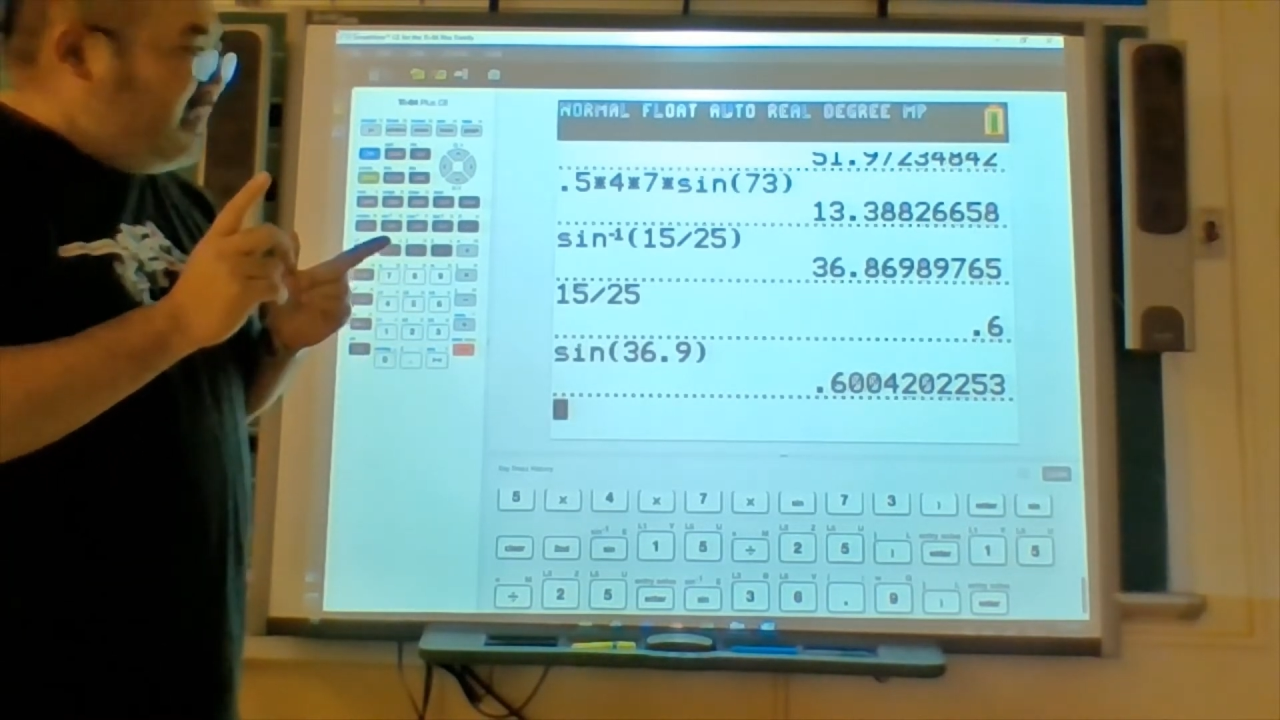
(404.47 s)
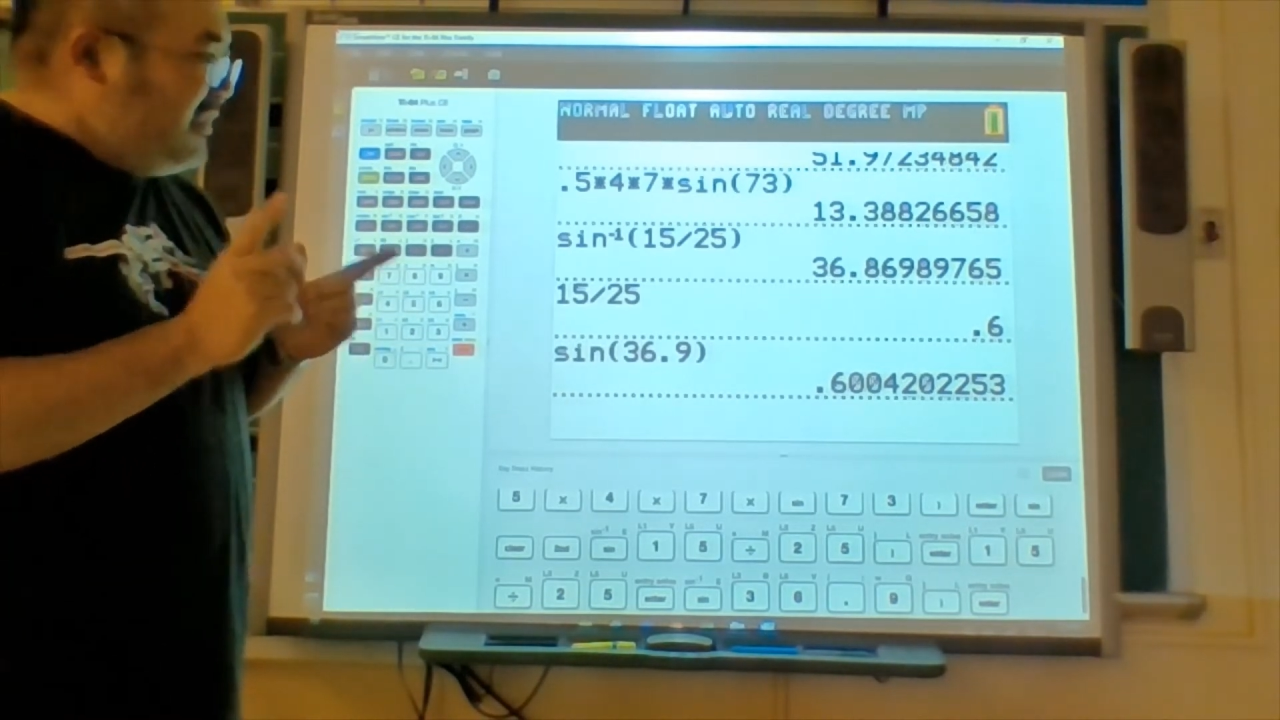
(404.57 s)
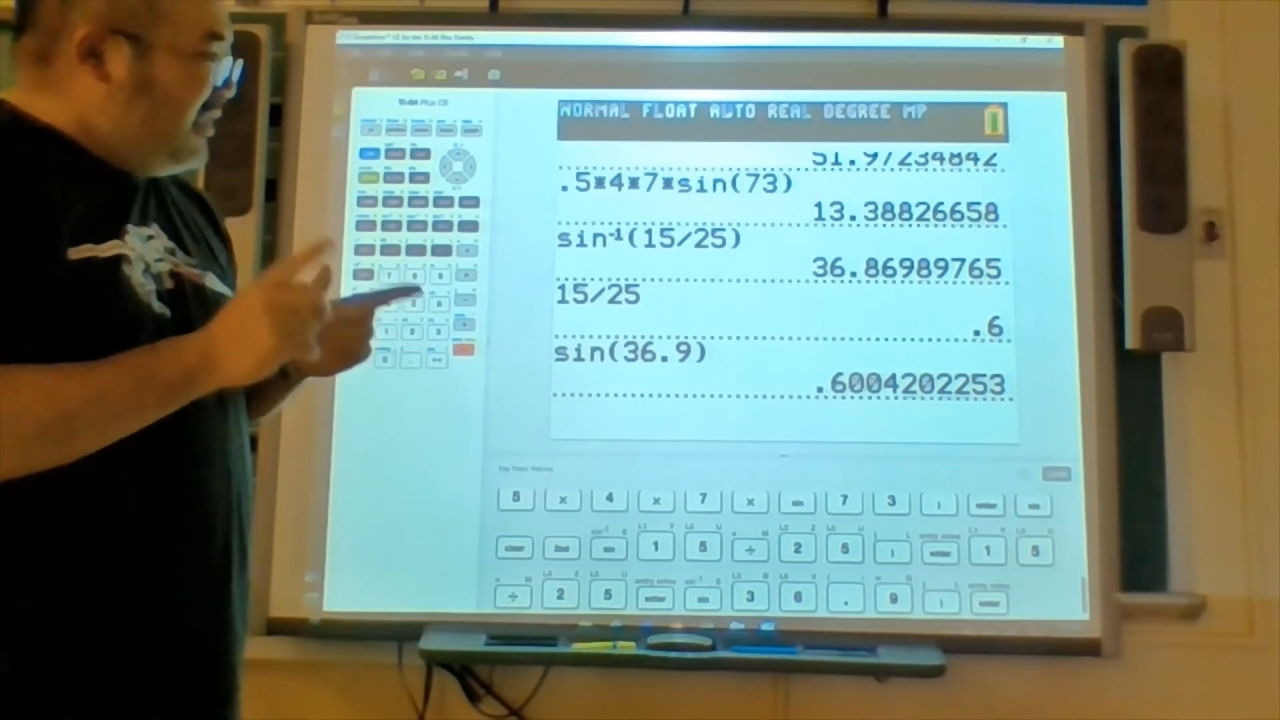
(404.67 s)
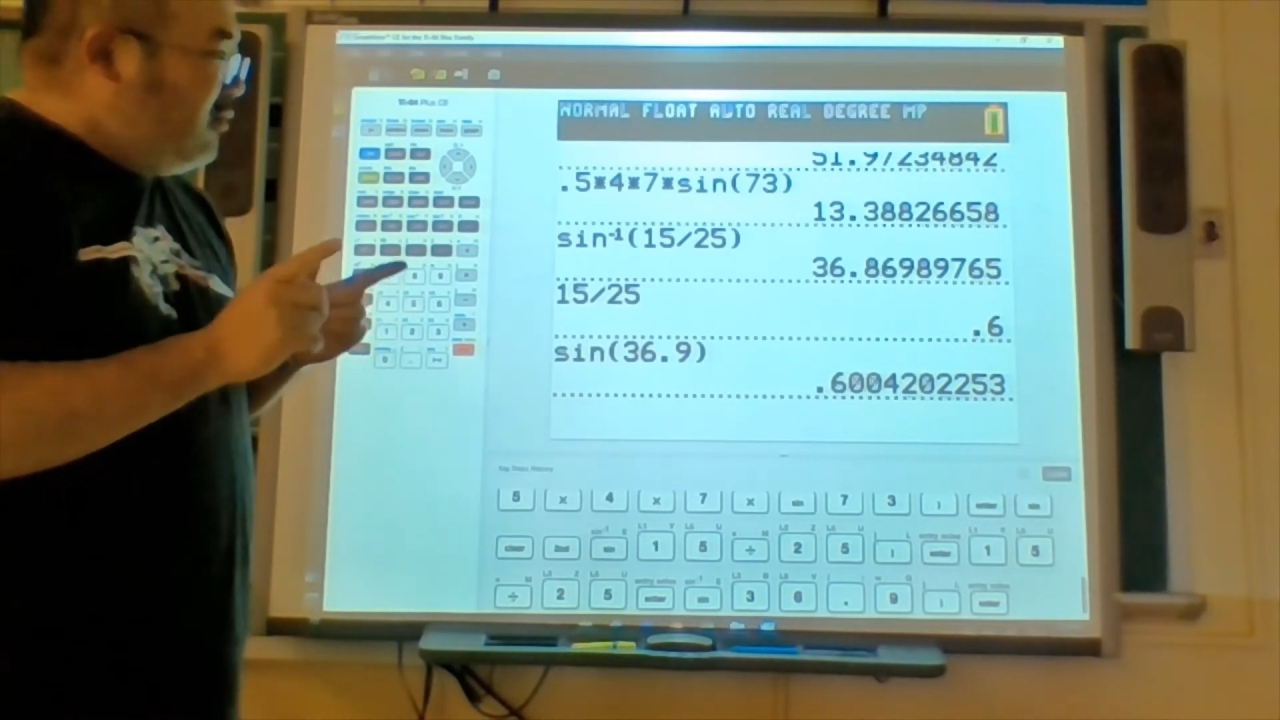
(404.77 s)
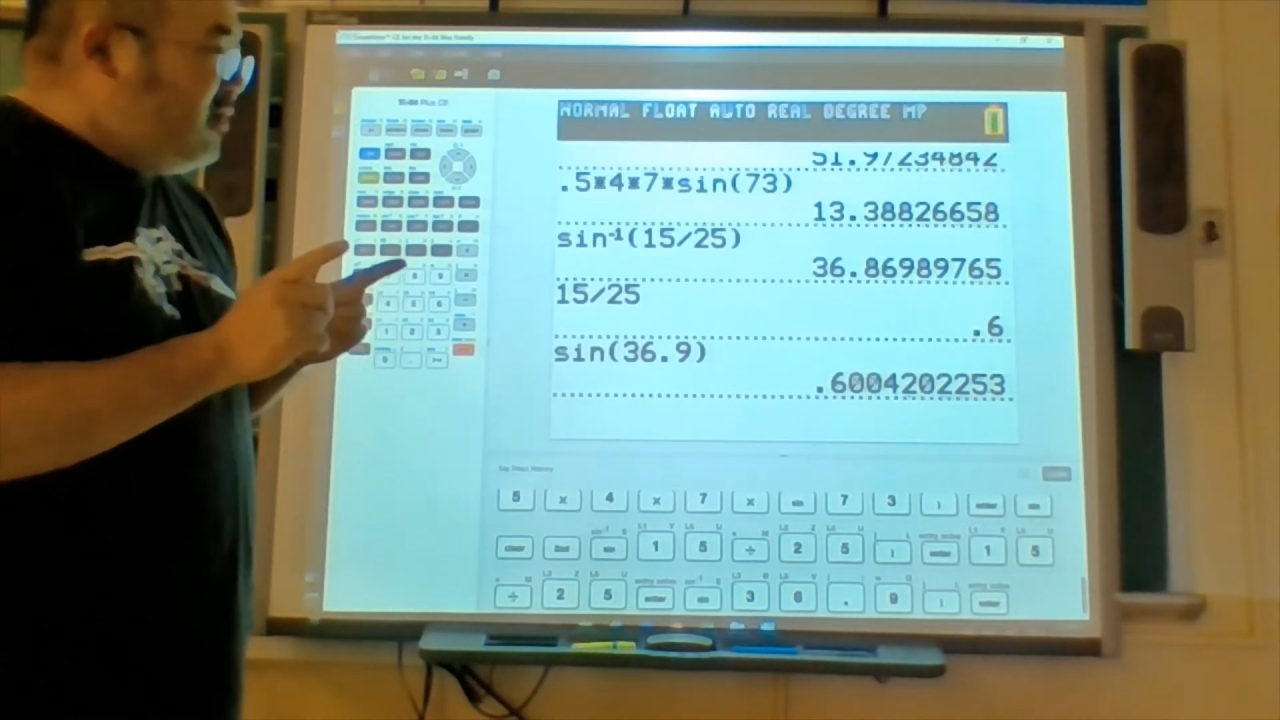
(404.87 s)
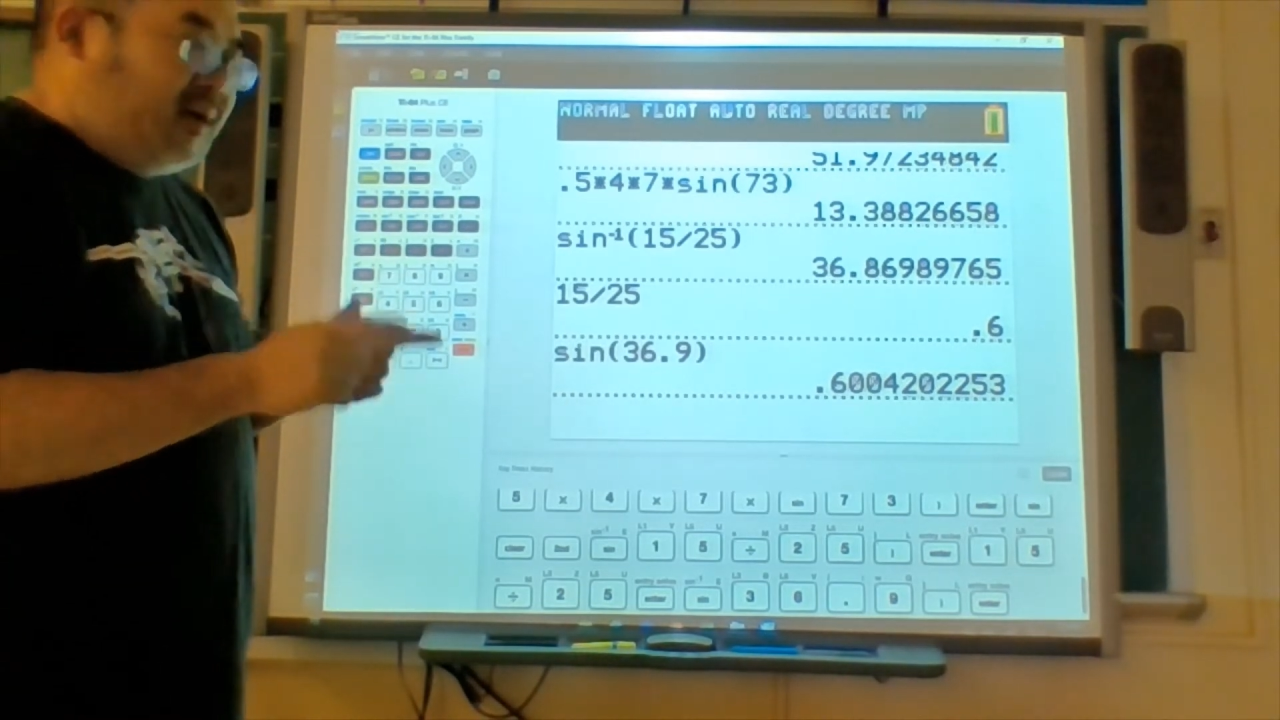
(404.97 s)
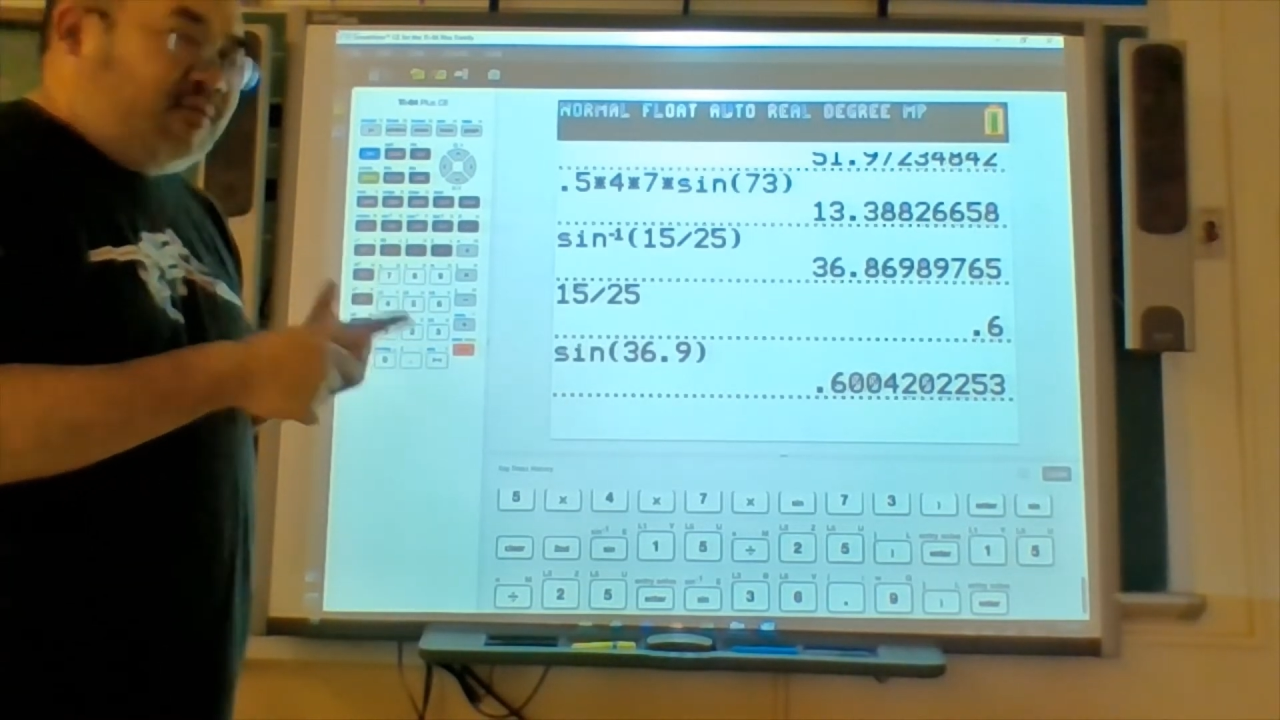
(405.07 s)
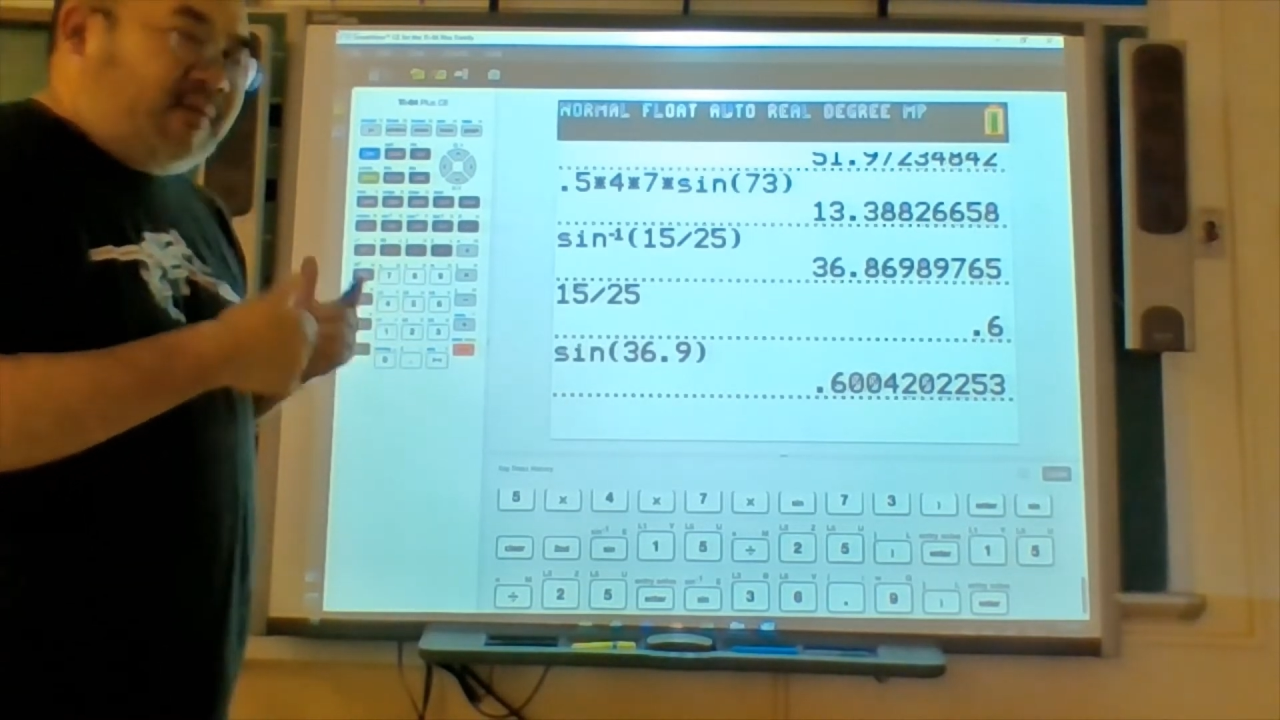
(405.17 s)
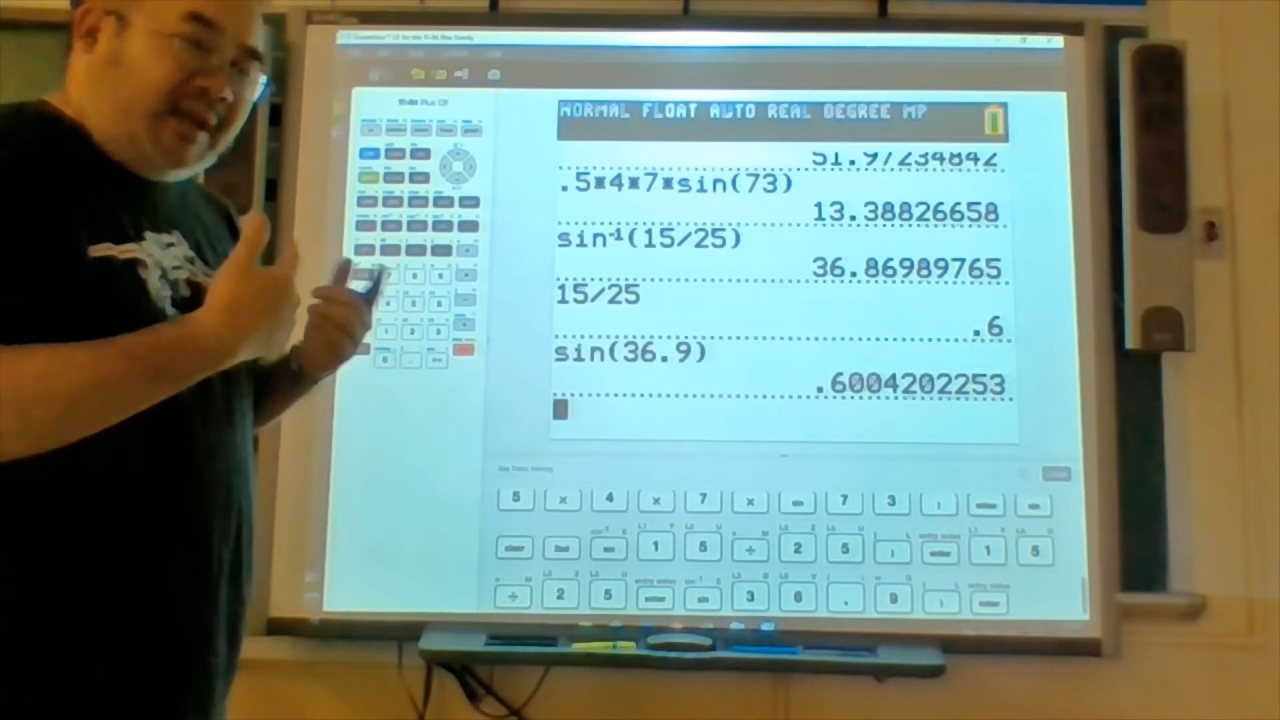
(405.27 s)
is there another